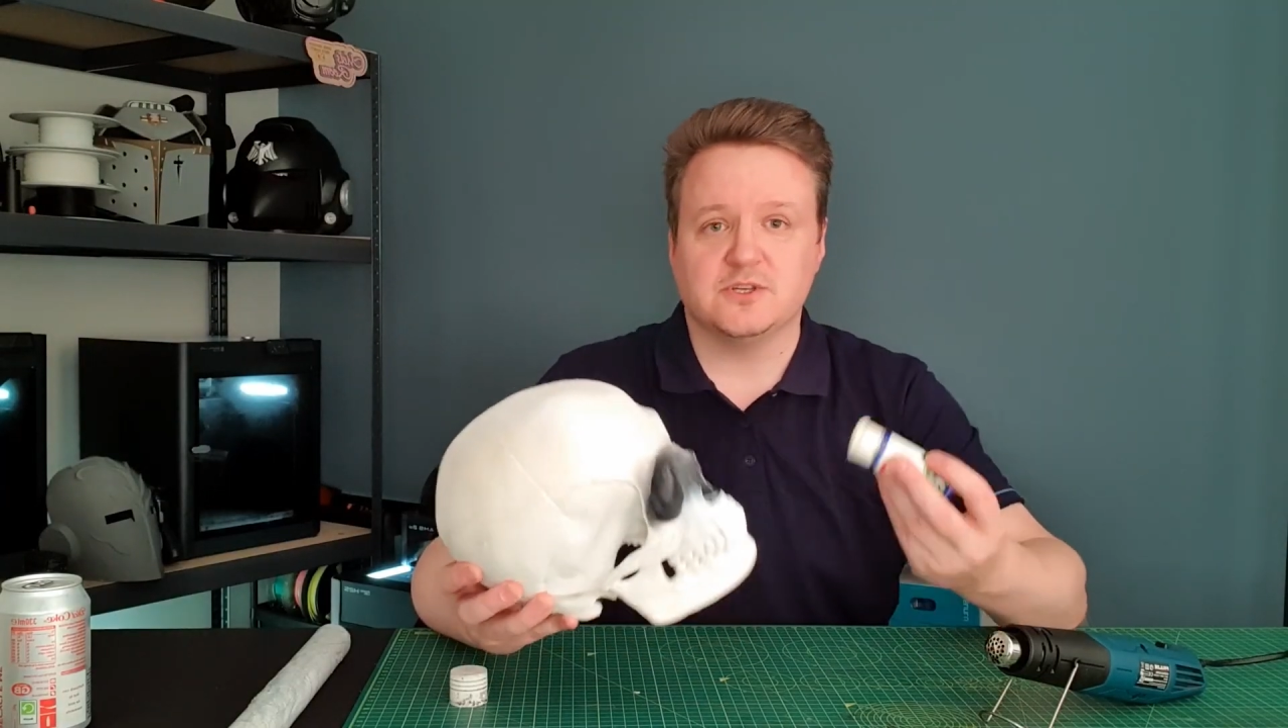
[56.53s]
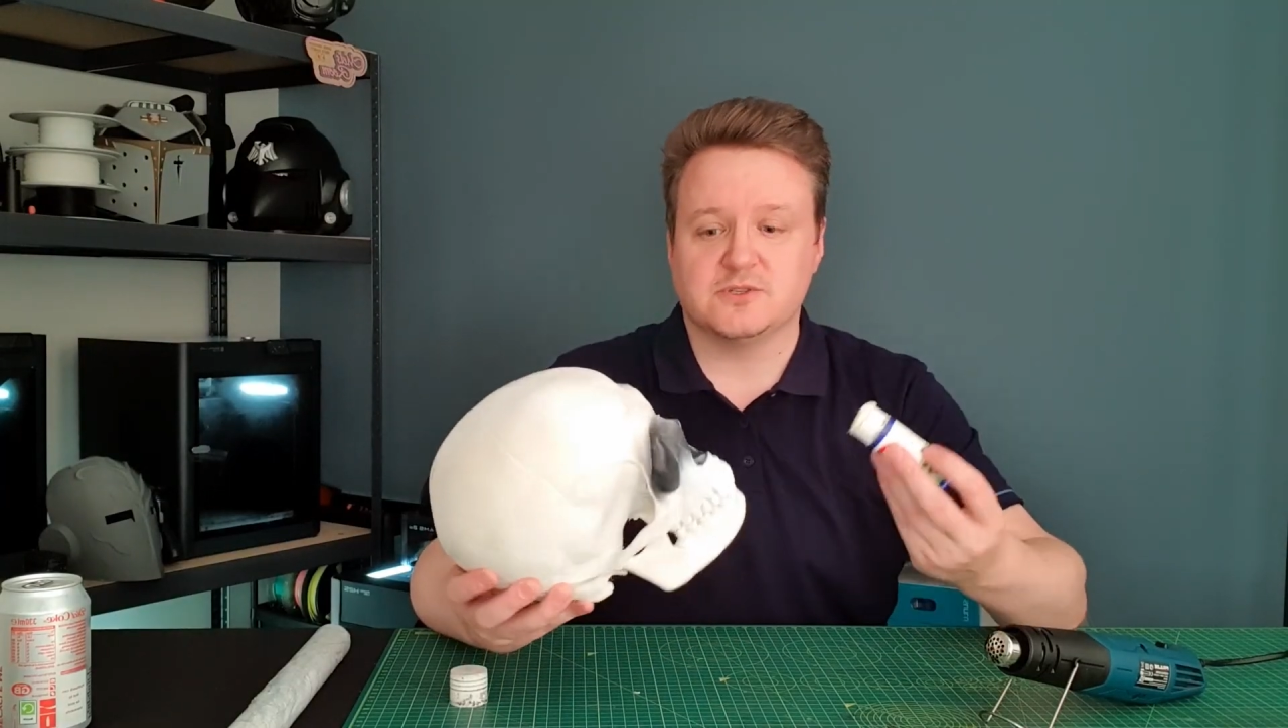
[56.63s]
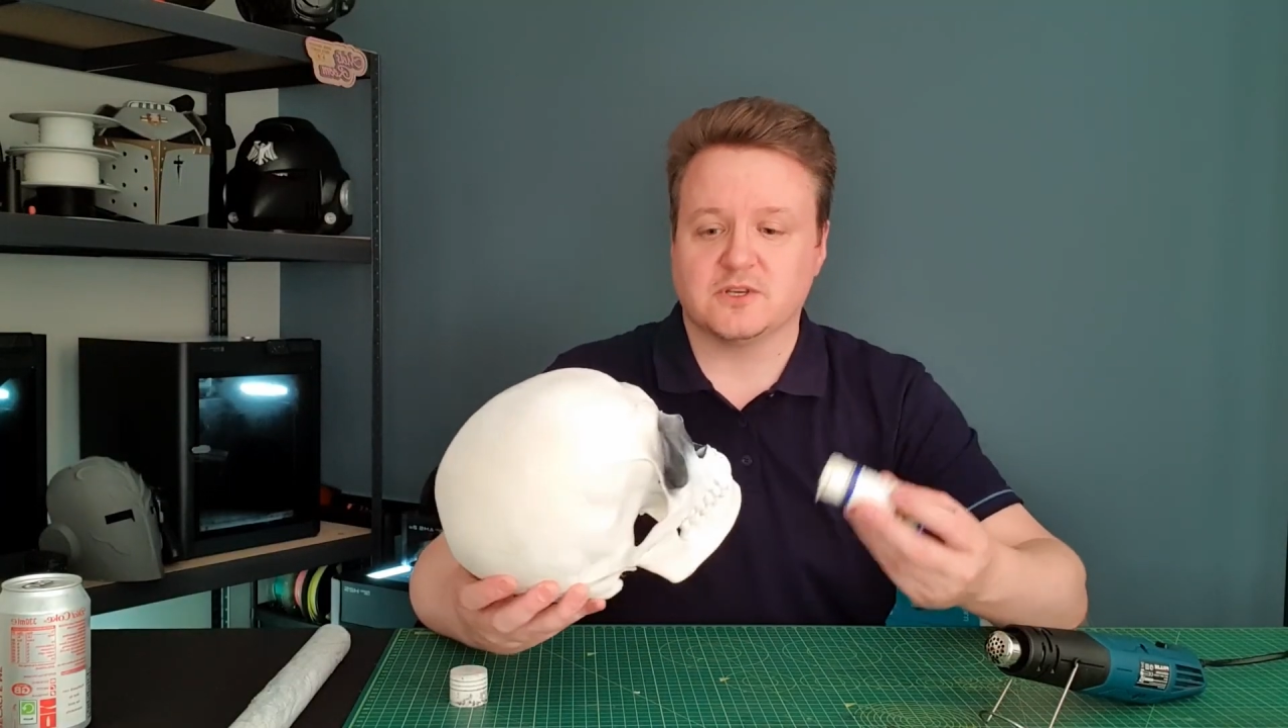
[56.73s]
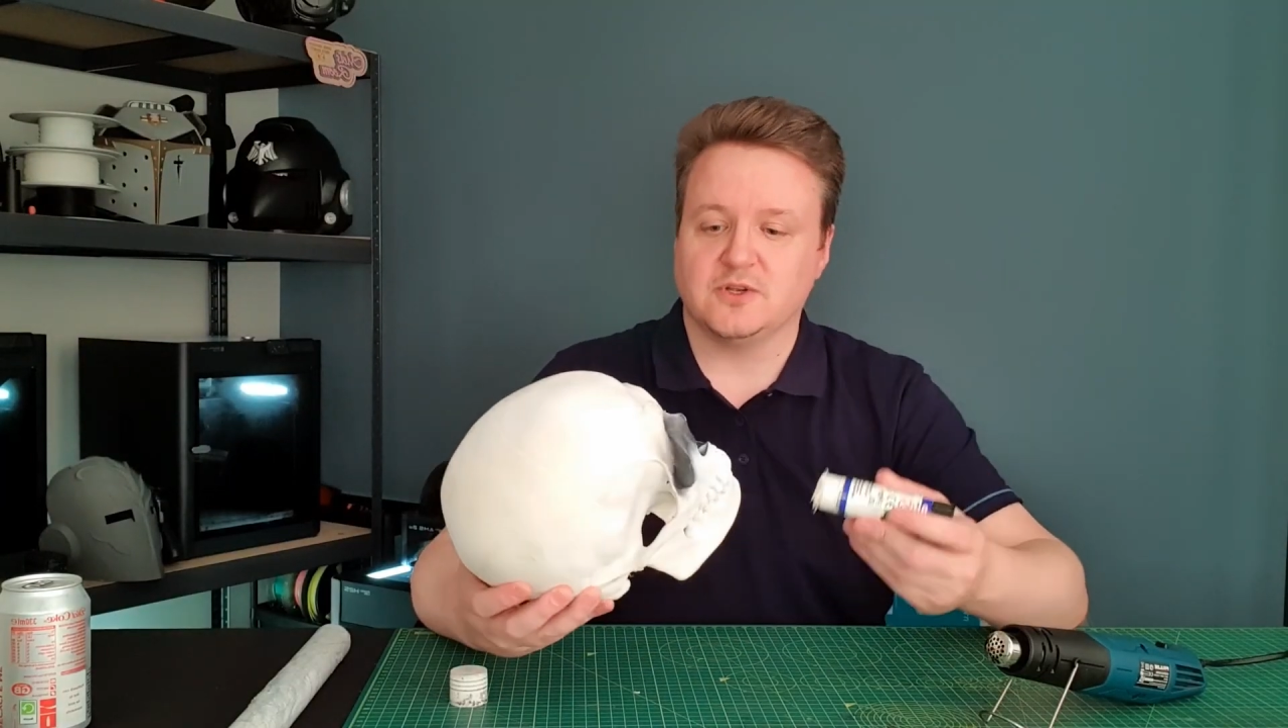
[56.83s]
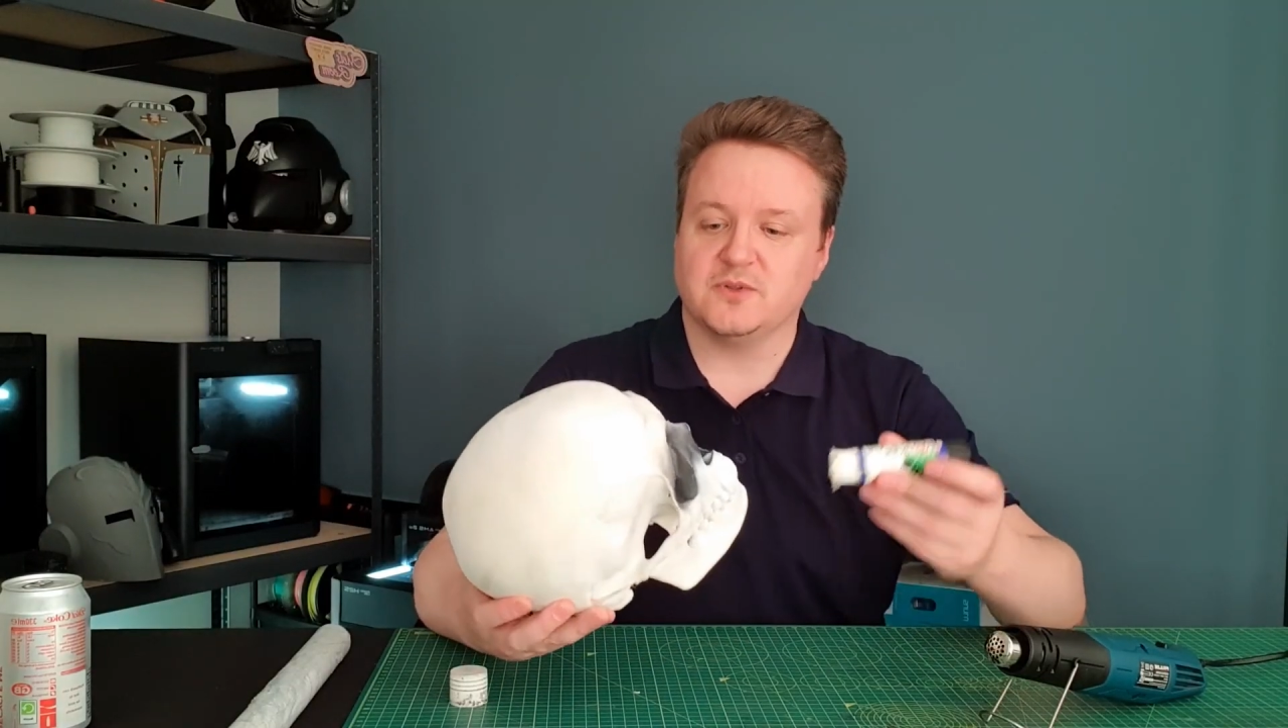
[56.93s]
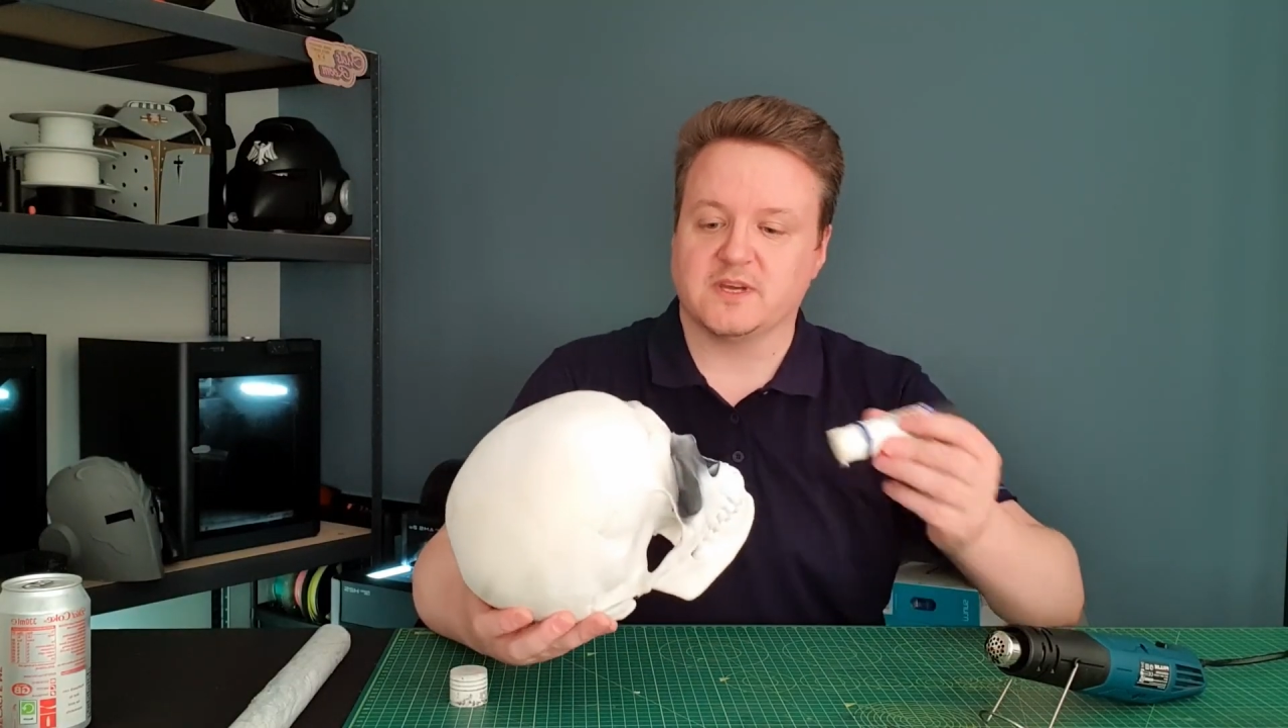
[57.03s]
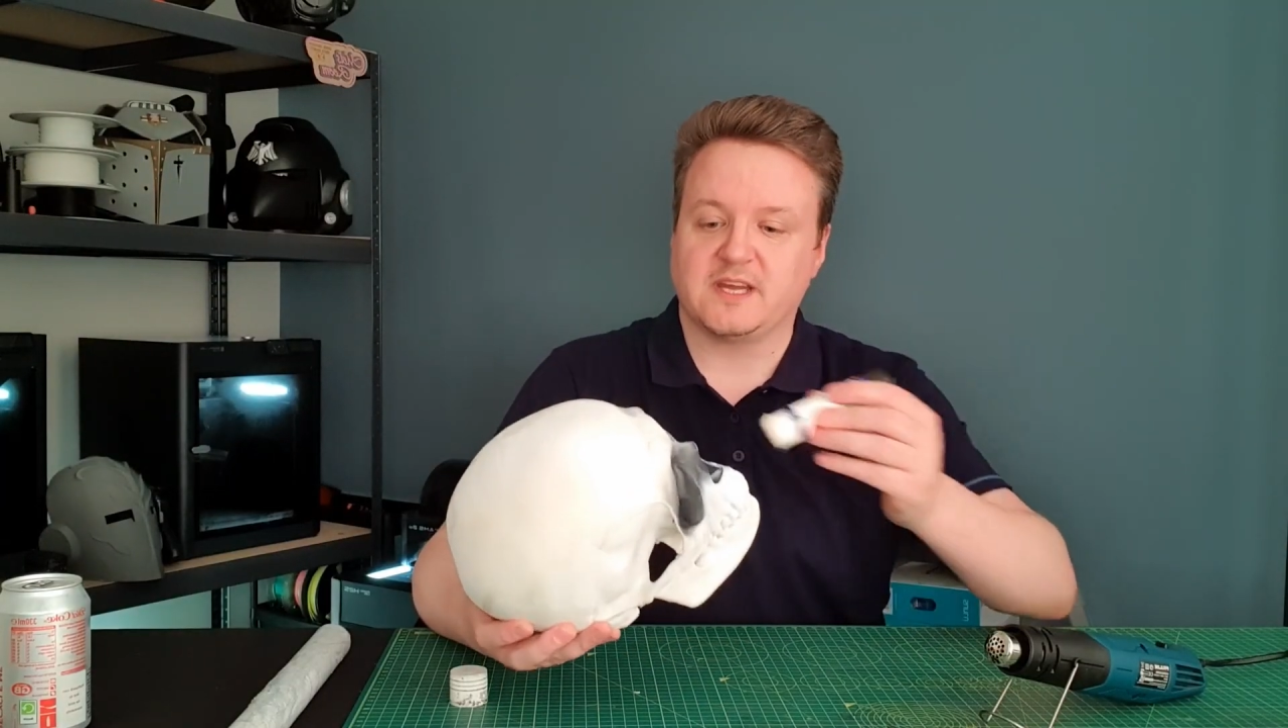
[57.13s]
use a glue that